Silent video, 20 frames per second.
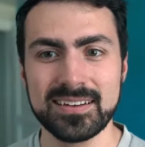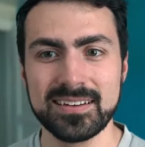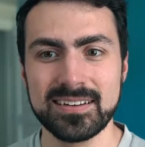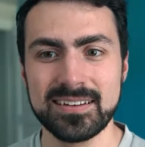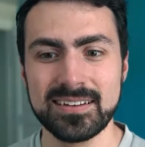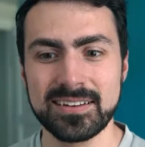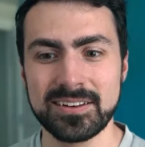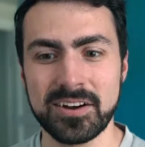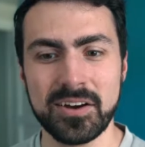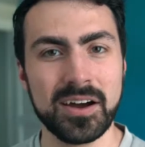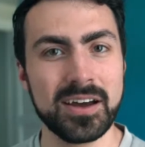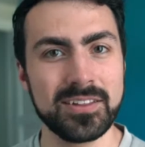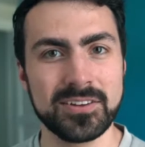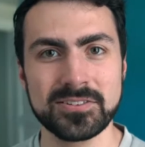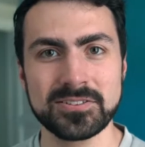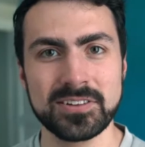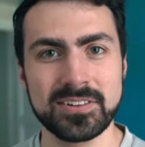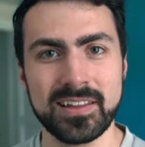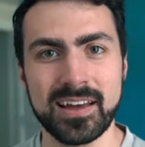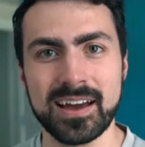I
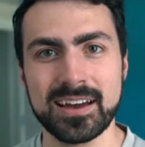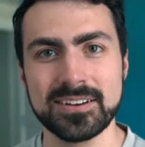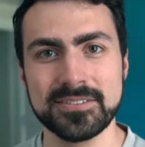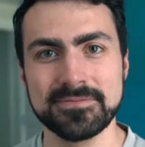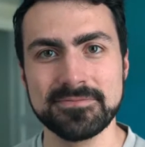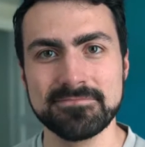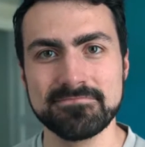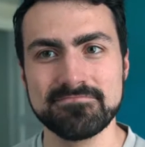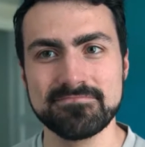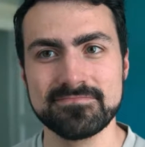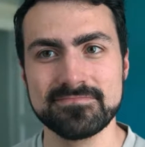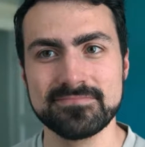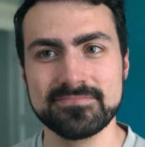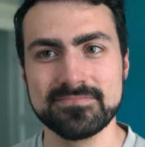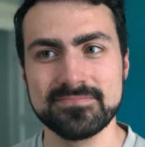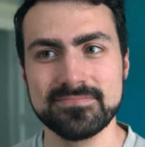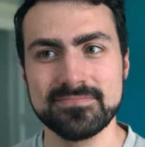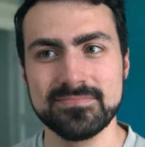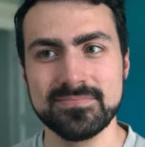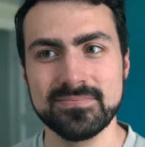learned a lot,
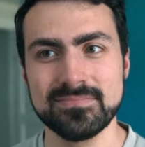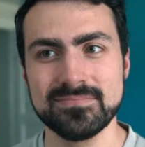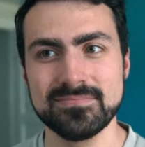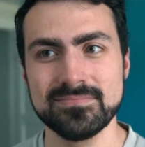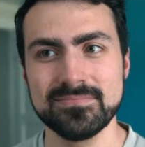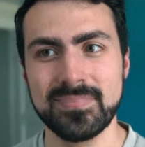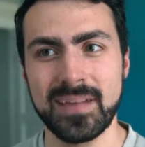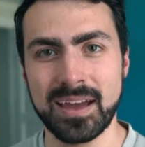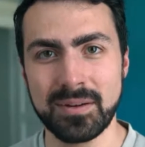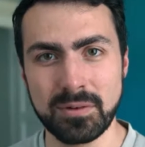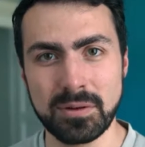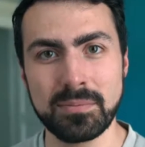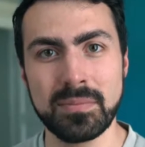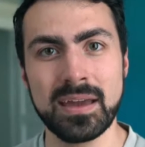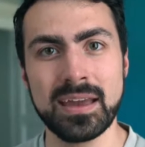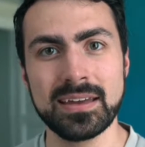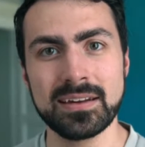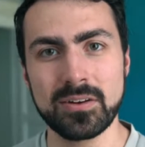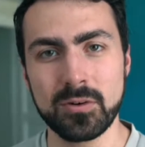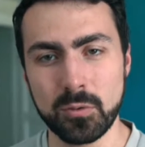and we
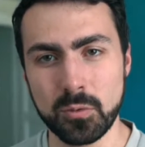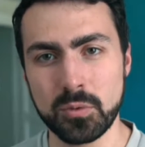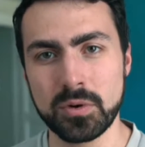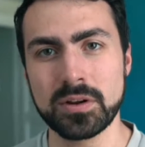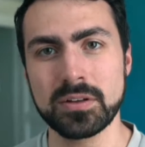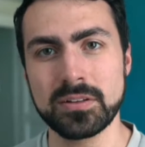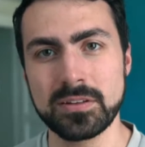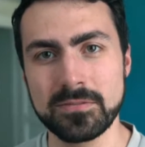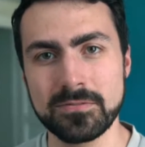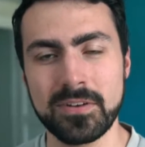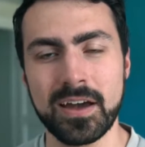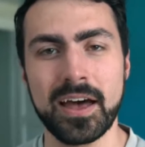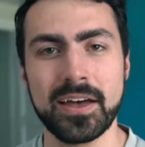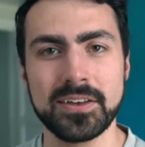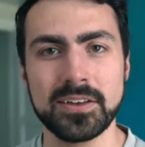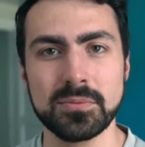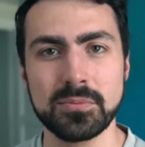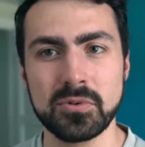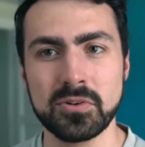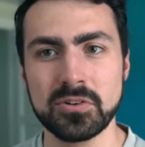made a really
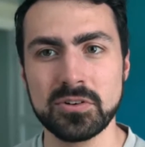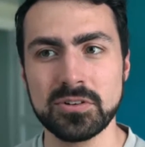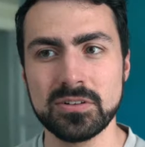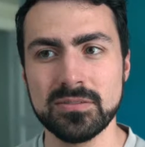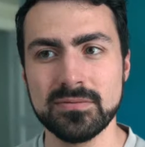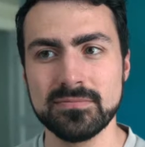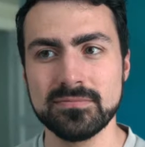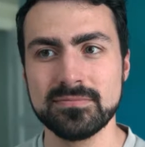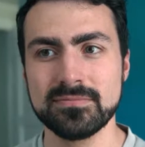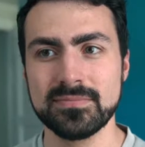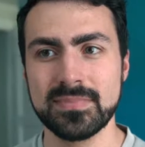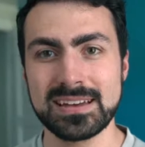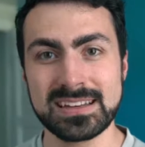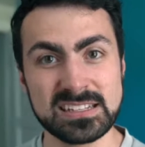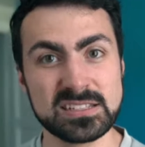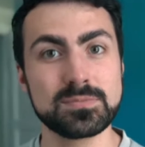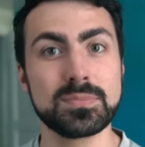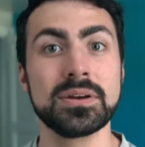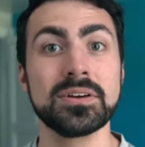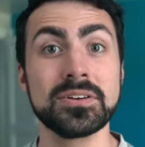valuable
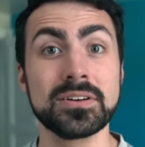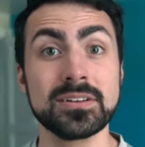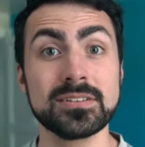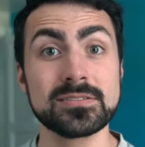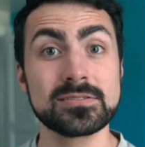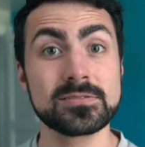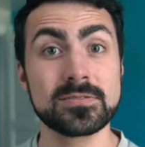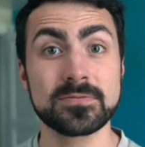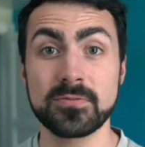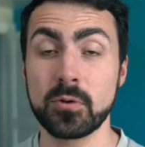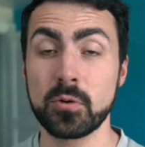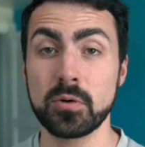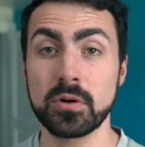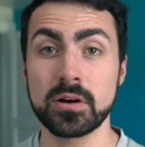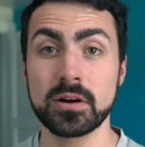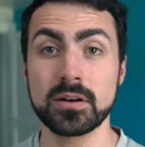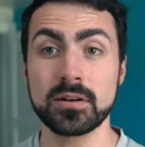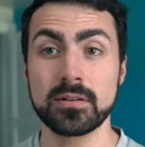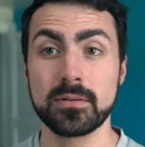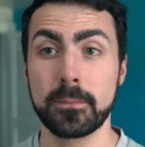experience
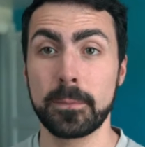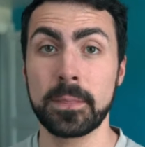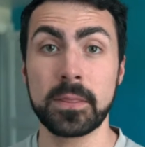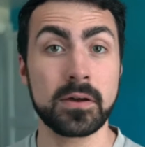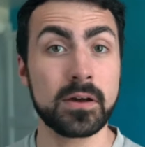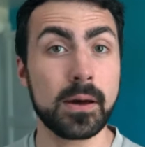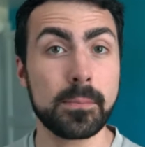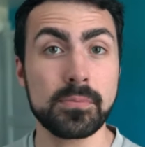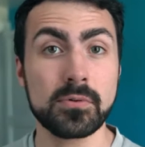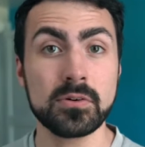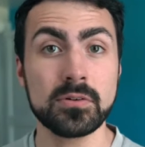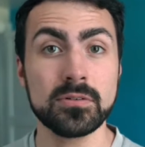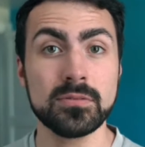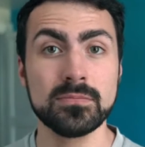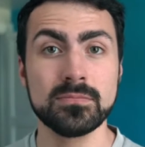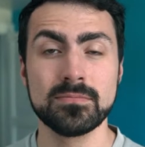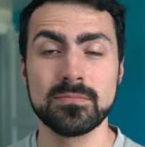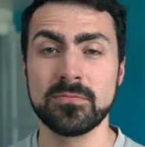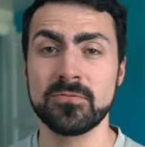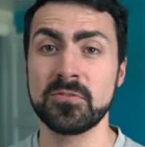for the couple,
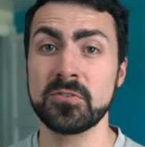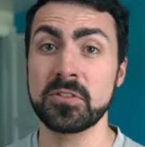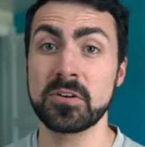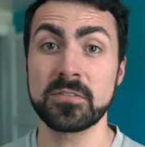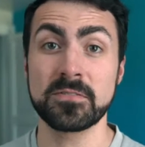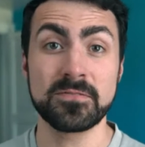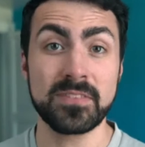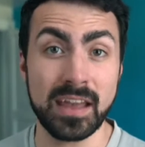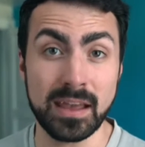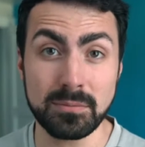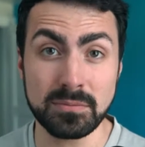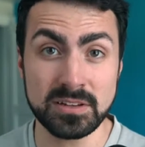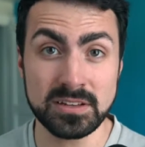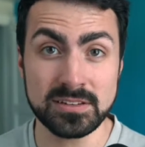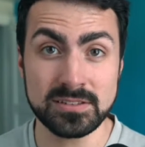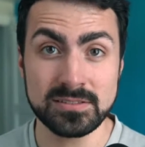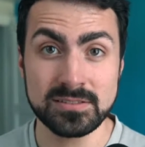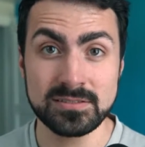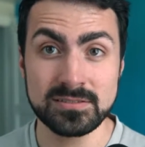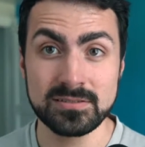for their
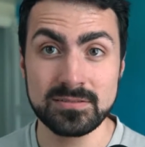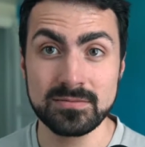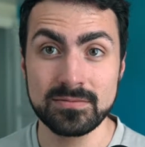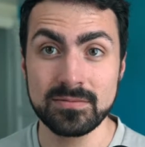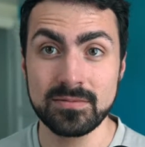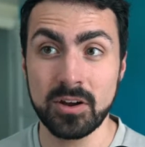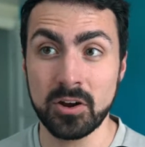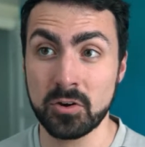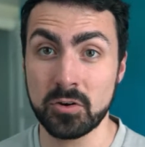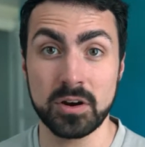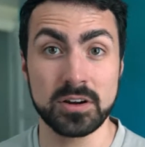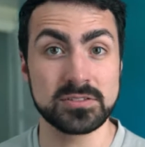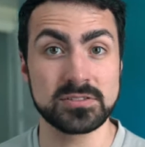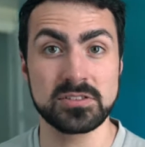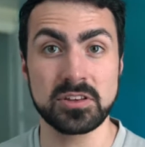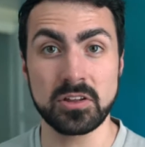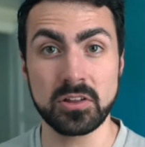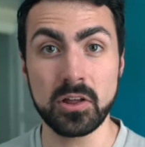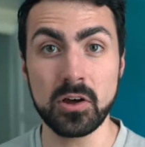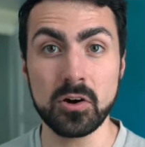families across
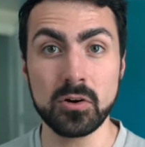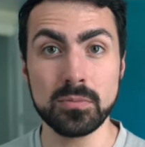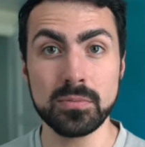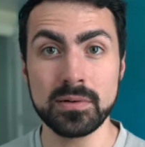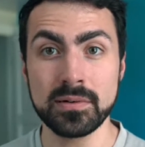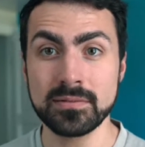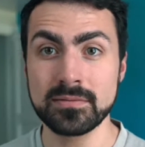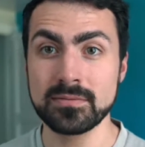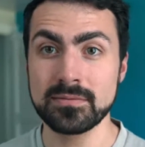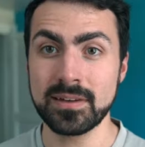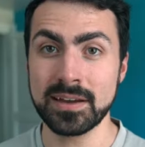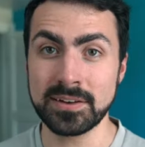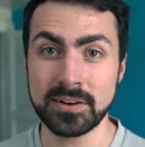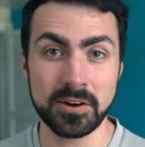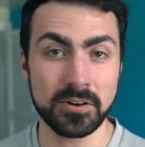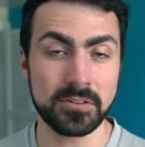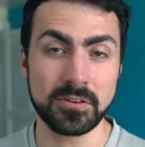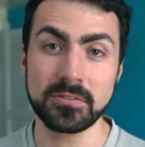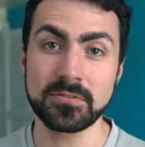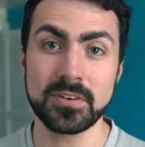the globe, and
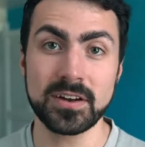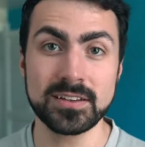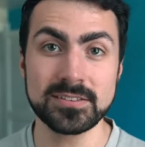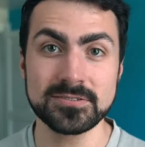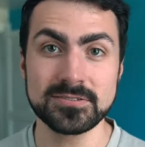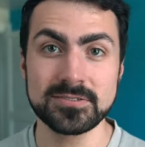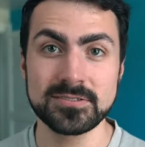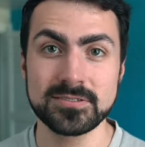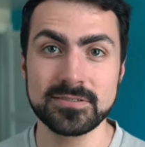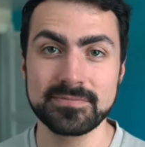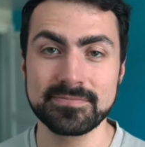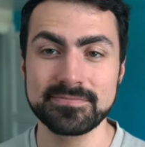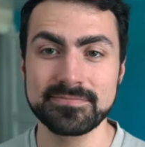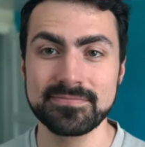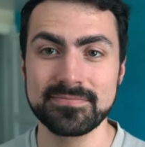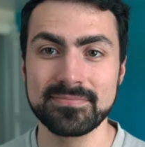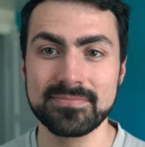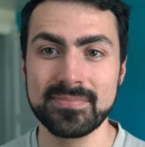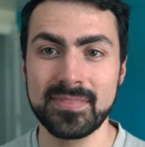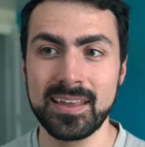all their friends.
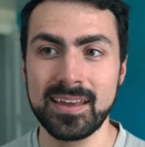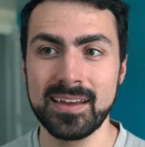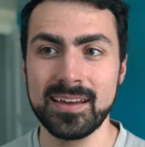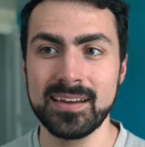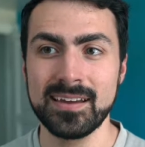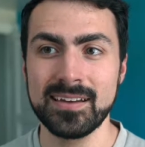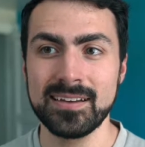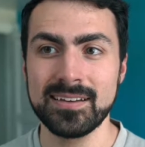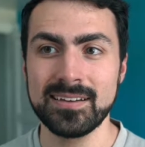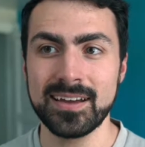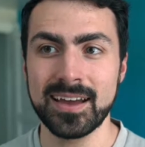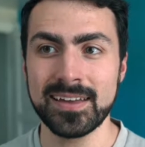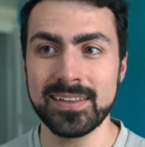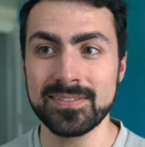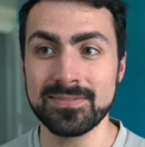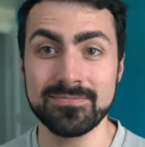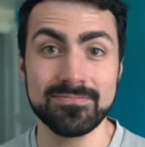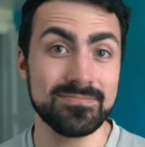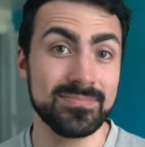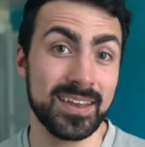
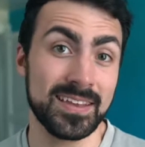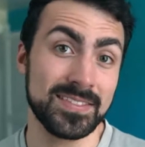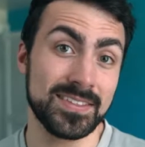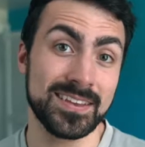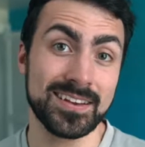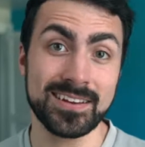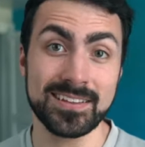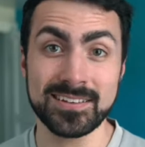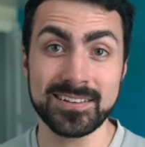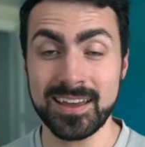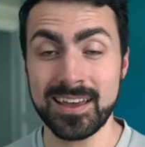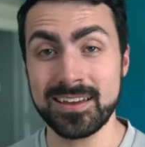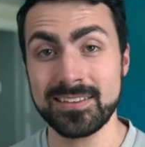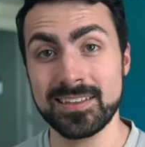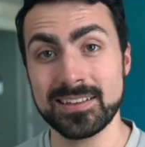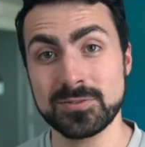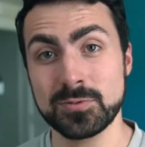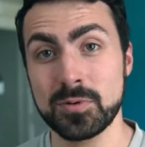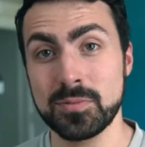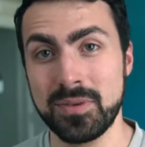And at the end of the day,
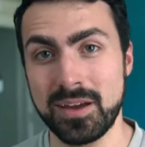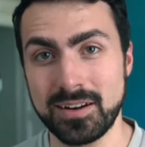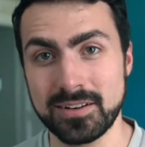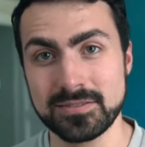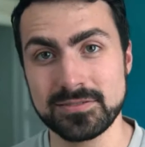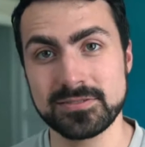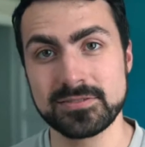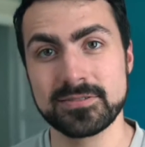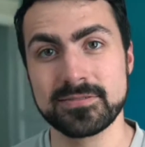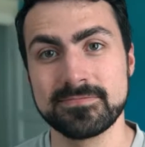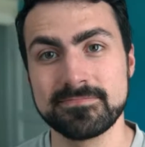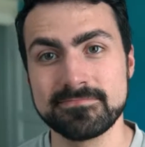that's what matters.